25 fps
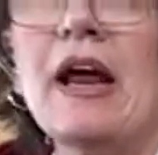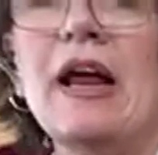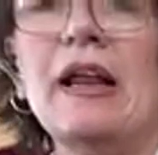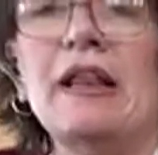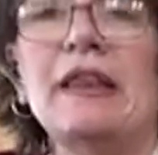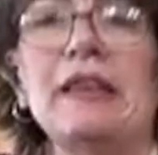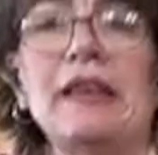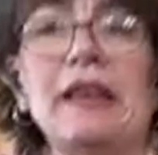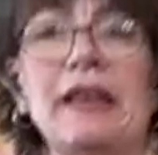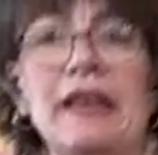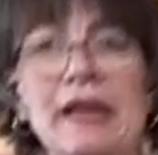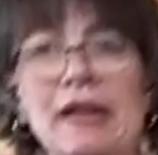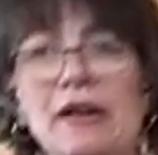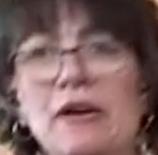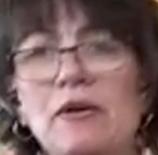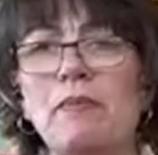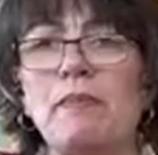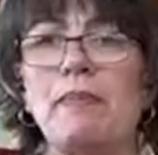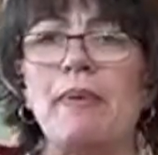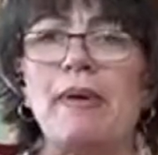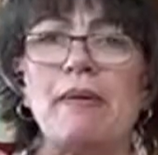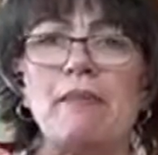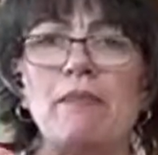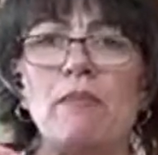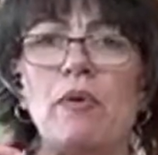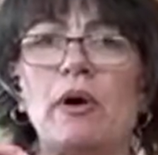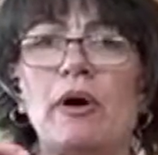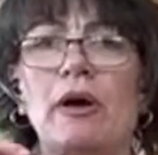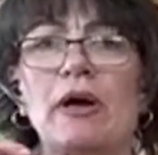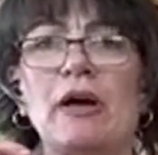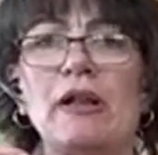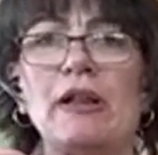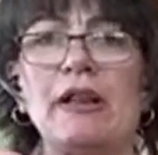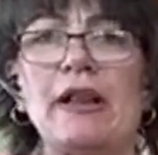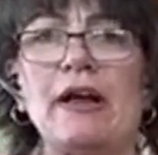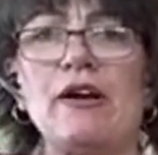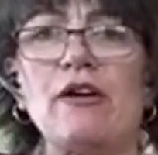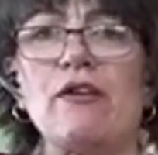a little bit more
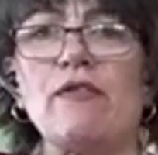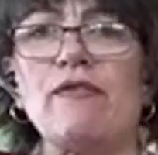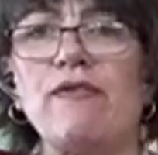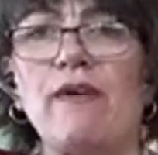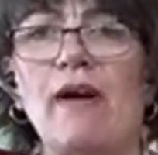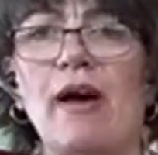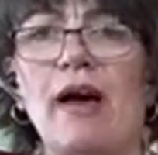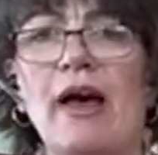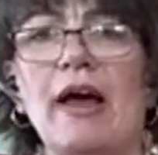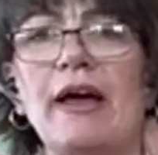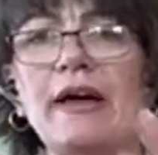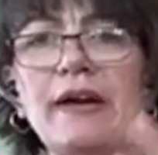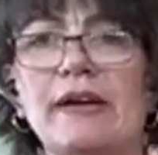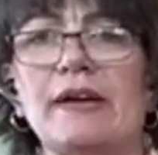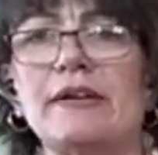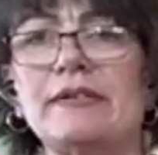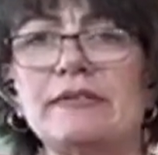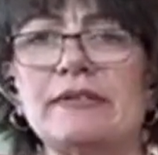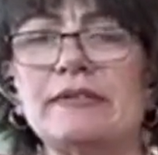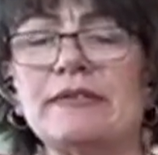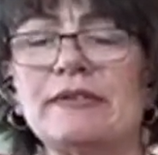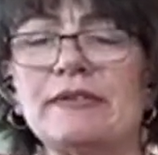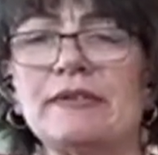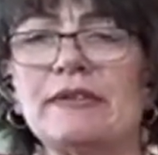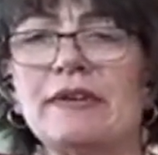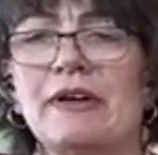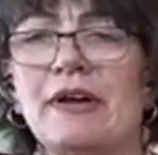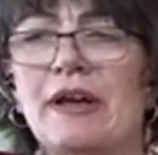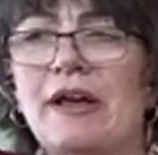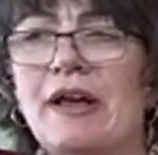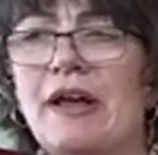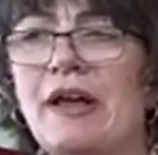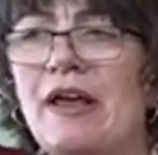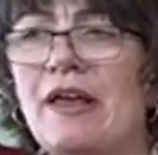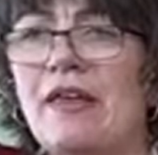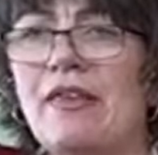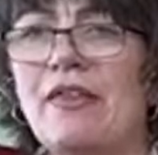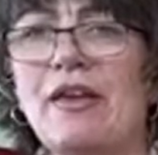clarified
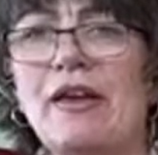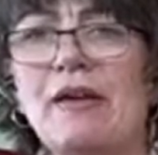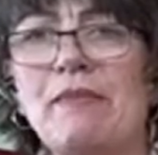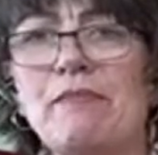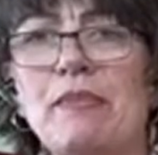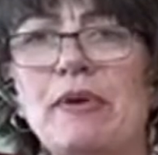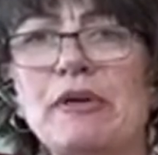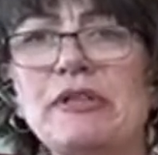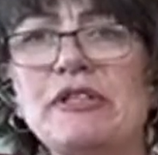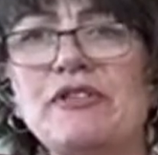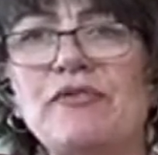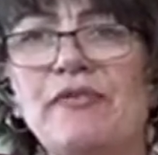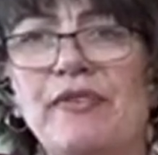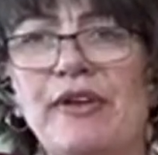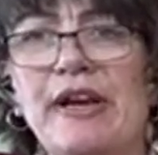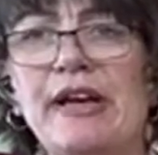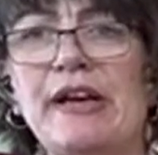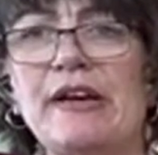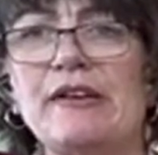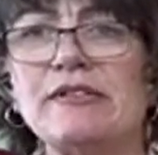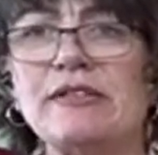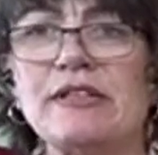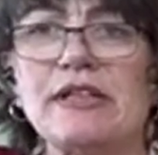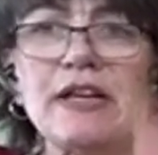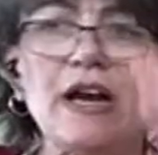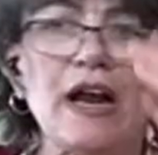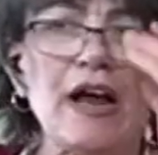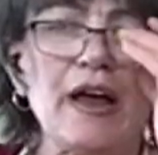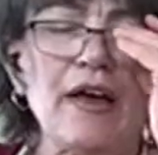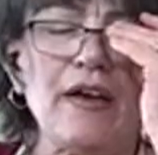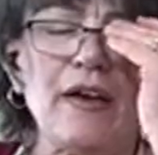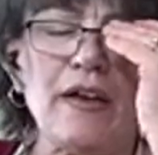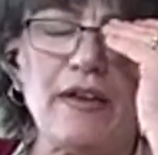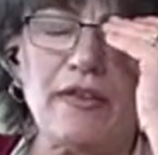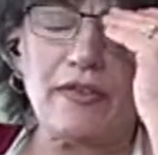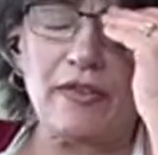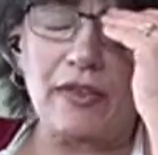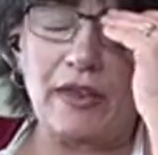than most videos
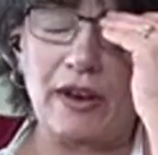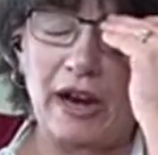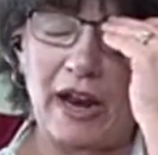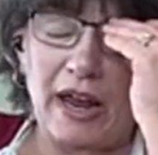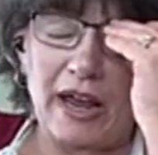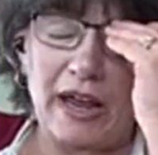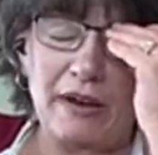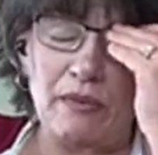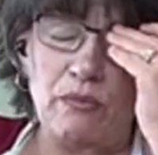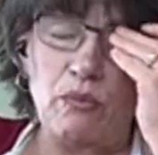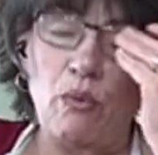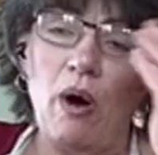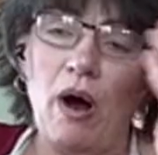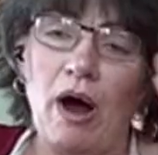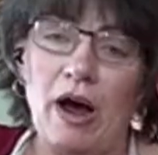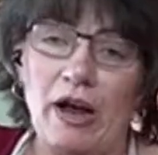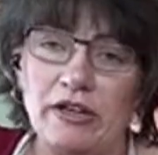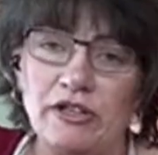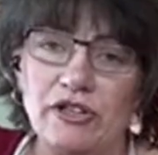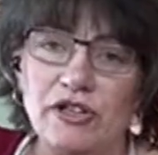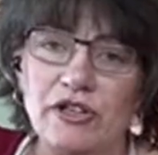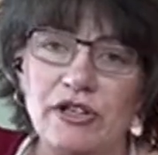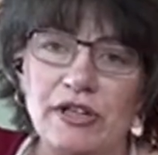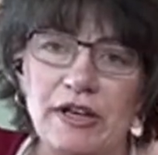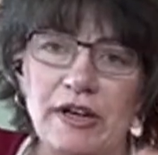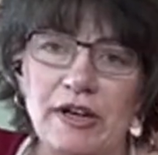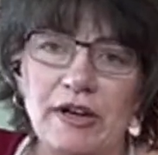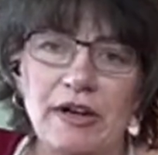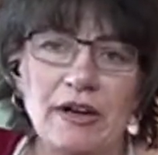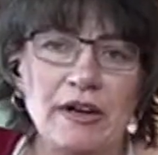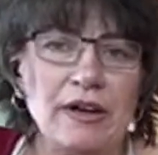that I had watched,